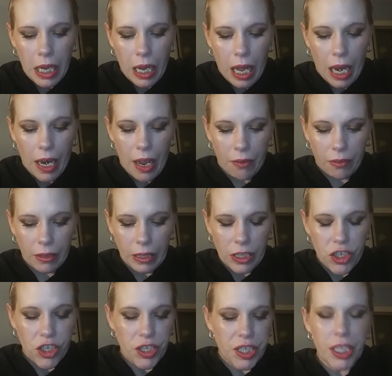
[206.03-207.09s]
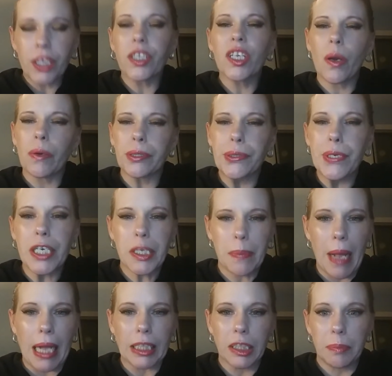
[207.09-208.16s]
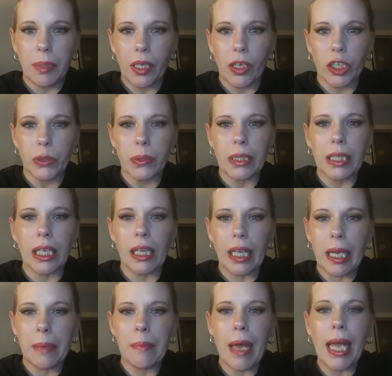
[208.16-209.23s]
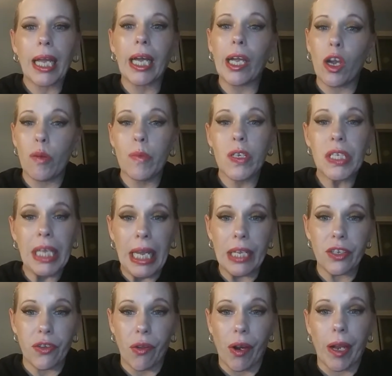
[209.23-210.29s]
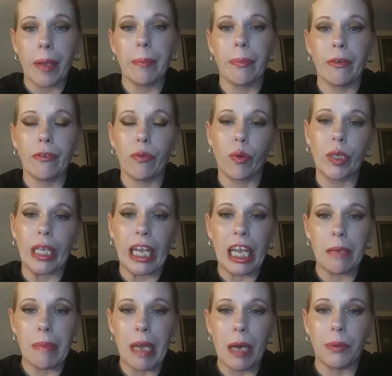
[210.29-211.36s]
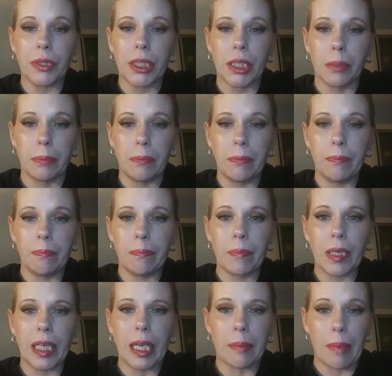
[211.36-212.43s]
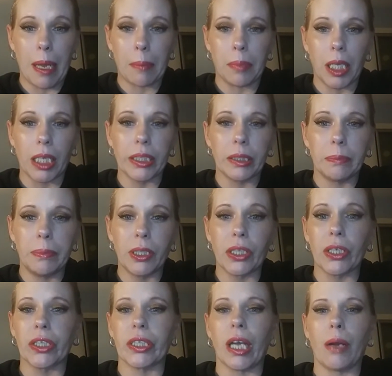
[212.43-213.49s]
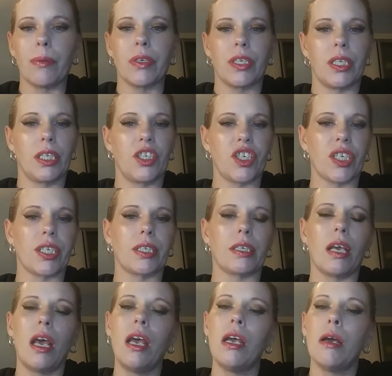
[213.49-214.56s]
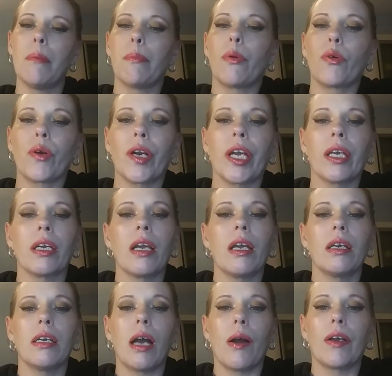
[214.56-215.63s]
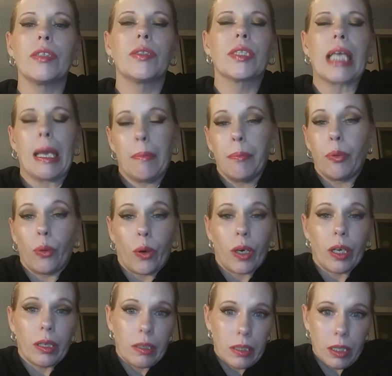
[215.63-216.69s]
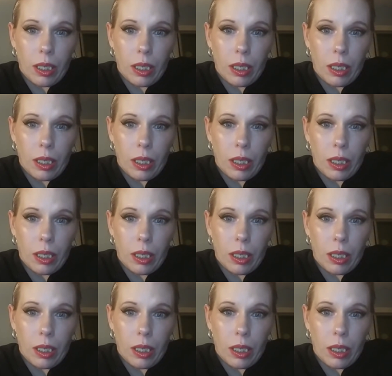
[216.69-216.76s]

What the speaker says: And I just didn't know what to expect, because with the Glam Bag, I almost canceled it before they came out with the Glam Bag Plus, because I was just boring. I was getting bored.